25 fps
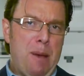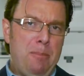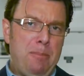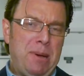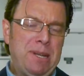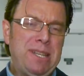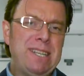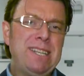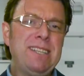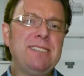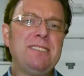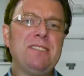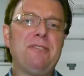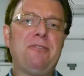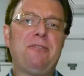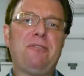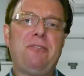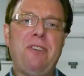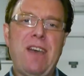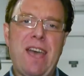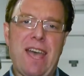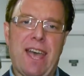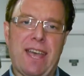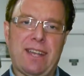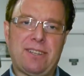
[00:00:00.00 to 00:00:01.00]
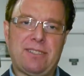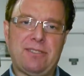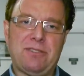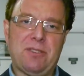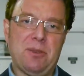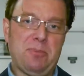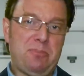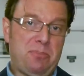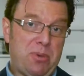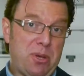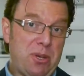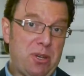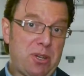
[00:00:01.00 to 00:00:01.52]
But it is a fact
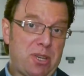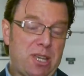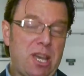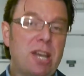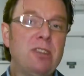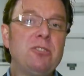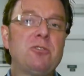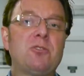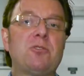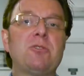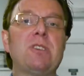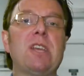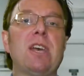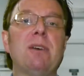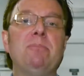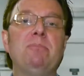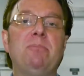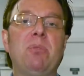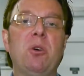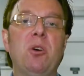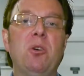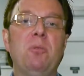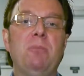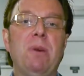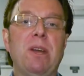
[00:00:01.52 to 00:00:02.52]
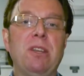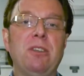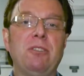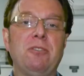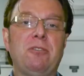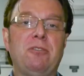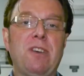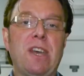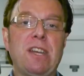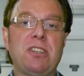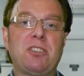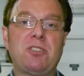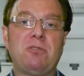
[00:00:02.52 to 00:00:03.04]
that per country and per
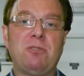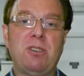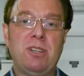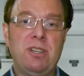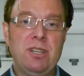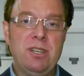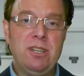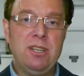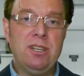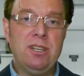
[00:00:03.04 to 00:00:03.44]
manufacturer,